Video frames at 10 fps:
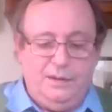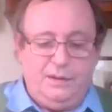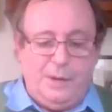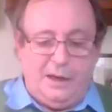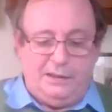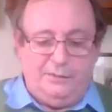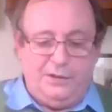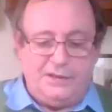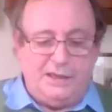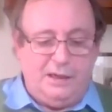commanding the Free
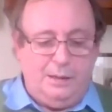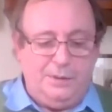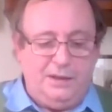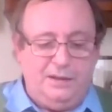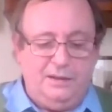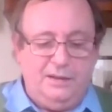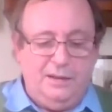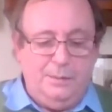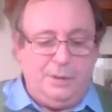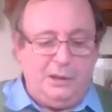State Army,
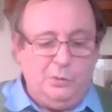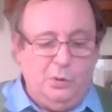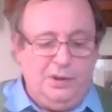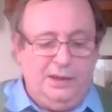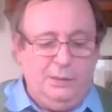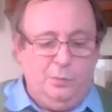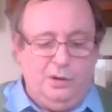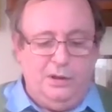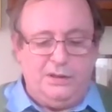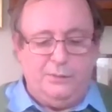by quoting the
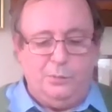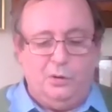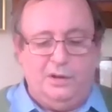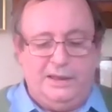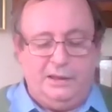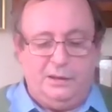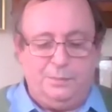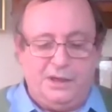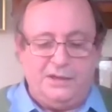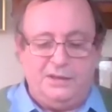words of the Boer leader,
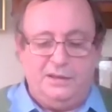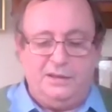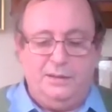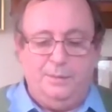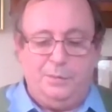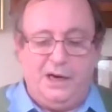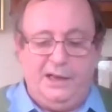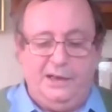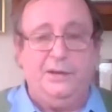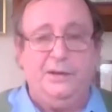President
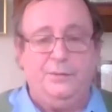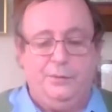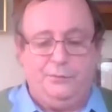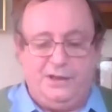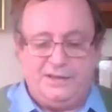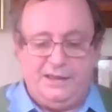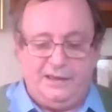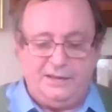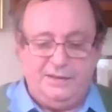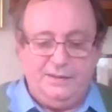Brand of the Free
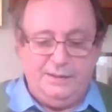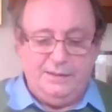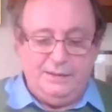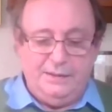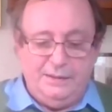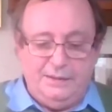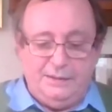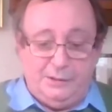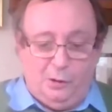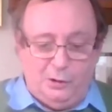State,
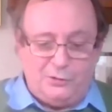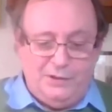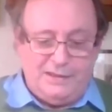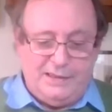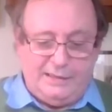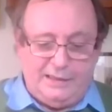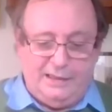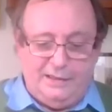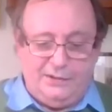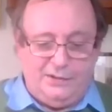the Orange Free State, that
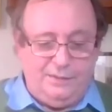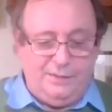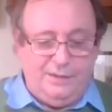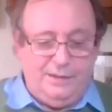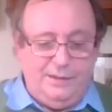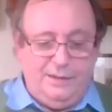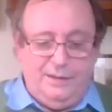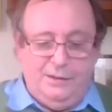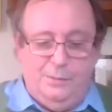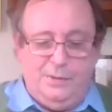is,
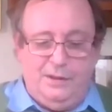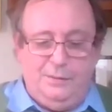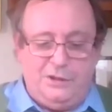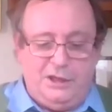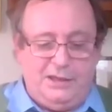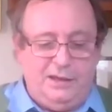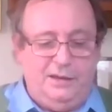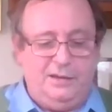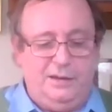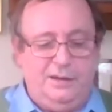which he'd
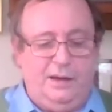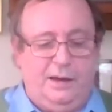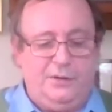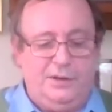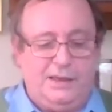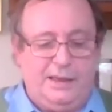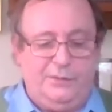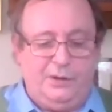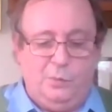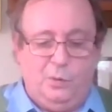heard after the South
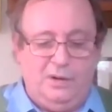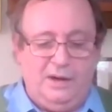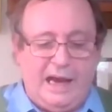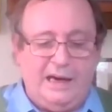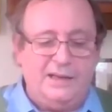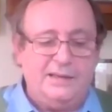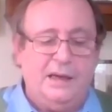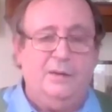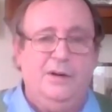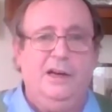African War, "Alles
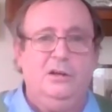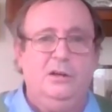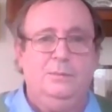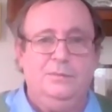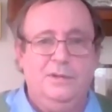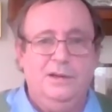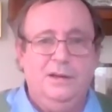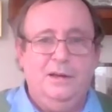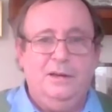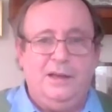sal regkom,"
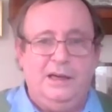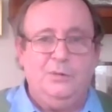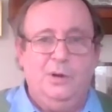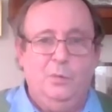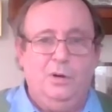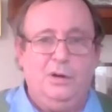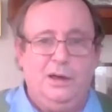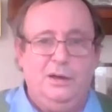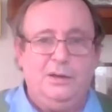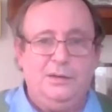things will work
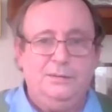out.